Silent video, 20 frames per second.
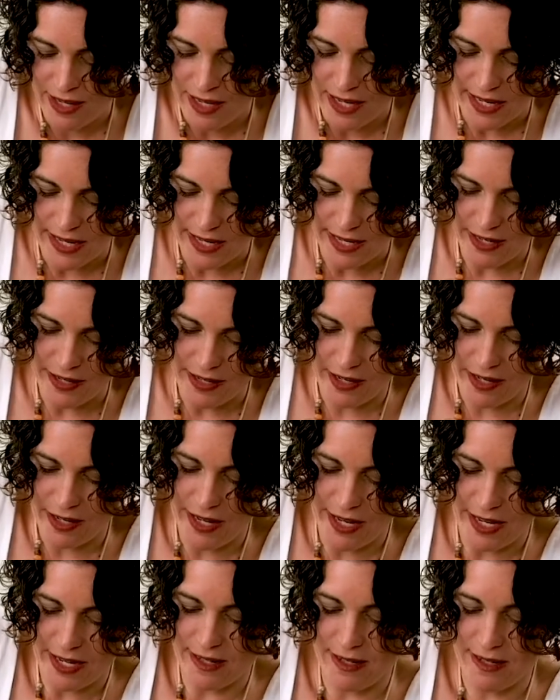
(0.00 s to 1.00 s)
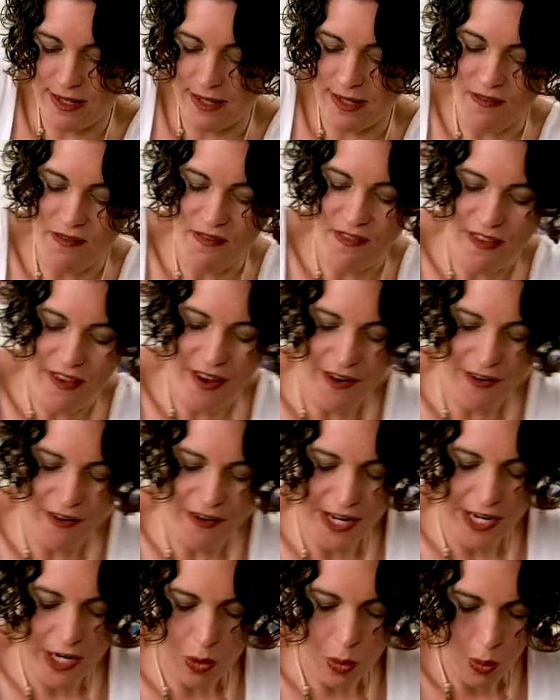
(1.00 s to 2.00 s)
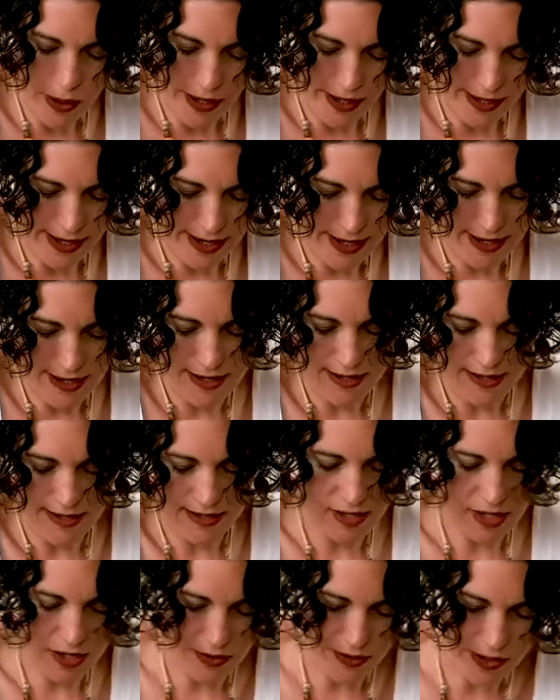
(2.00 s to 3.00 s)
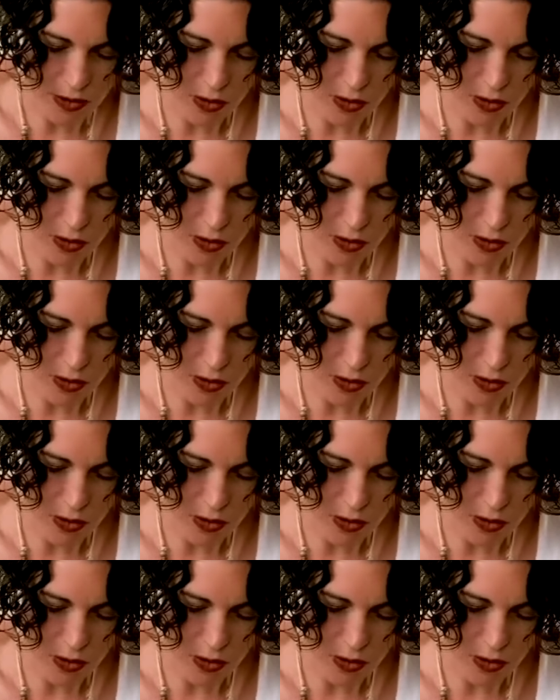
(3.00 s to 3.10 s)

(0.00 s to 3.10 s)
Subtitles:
it gets very quick. So you can